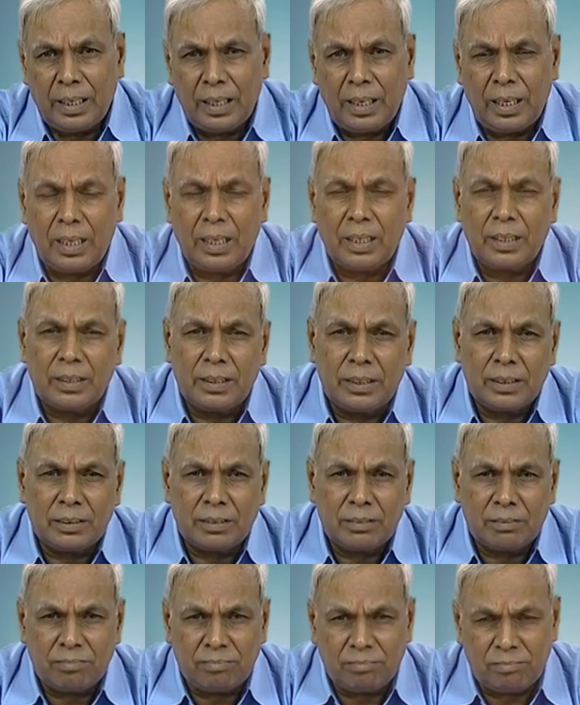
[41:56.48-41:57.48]
or
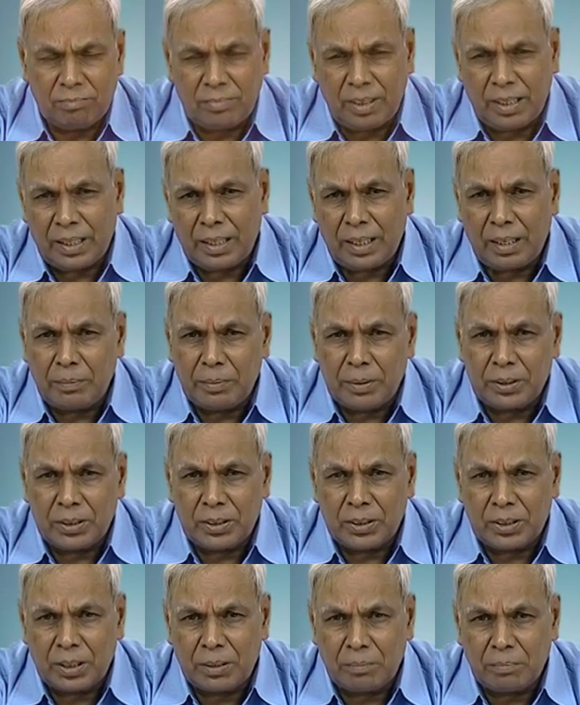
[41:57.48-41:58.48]
this they are having
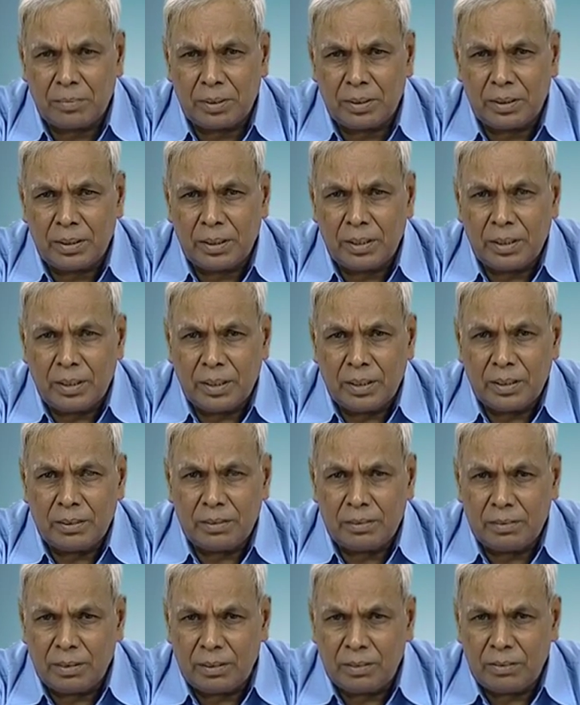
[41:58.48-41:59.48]
the same way.
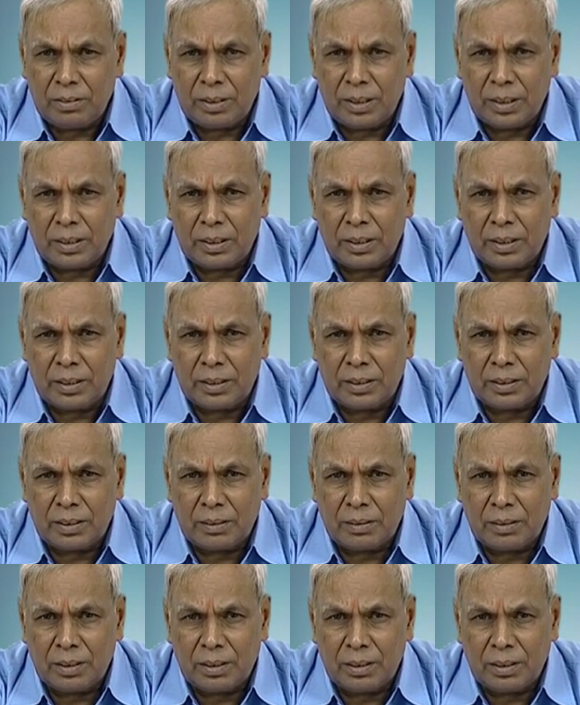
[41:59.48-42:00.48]
You take the case
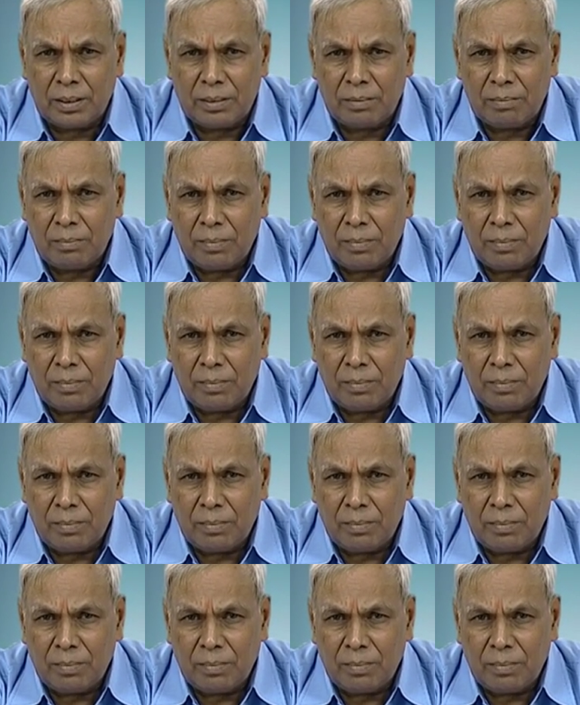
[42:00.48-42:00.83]
of the